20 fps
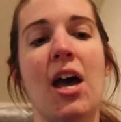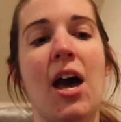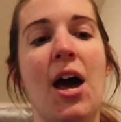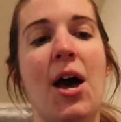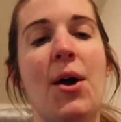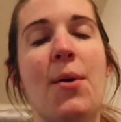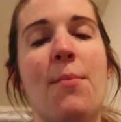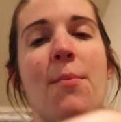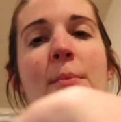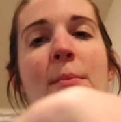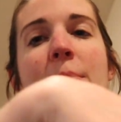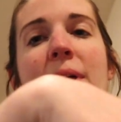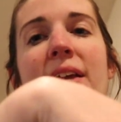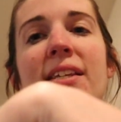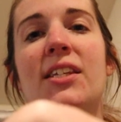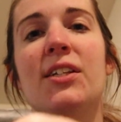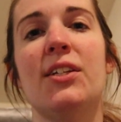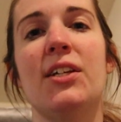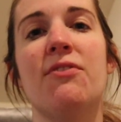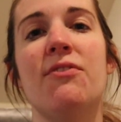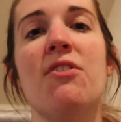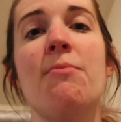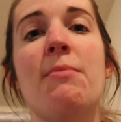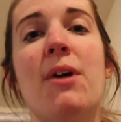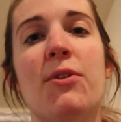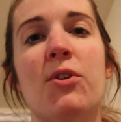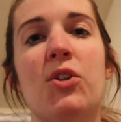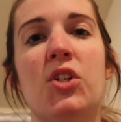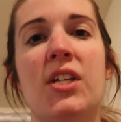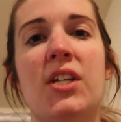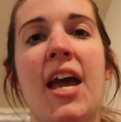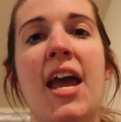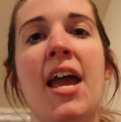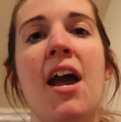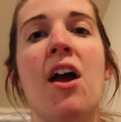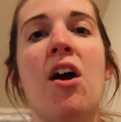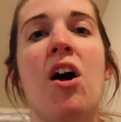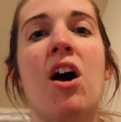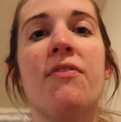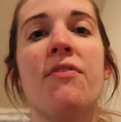um, basically for Mother's
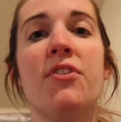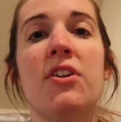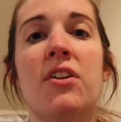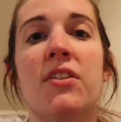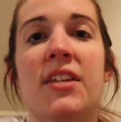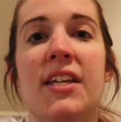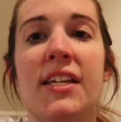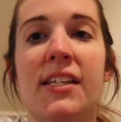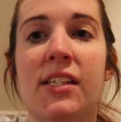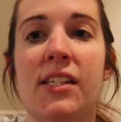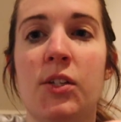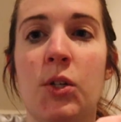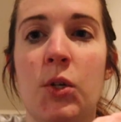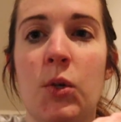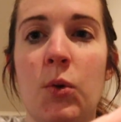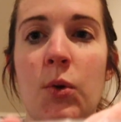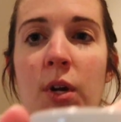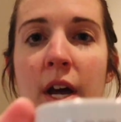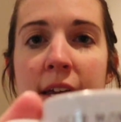Day, I offered this to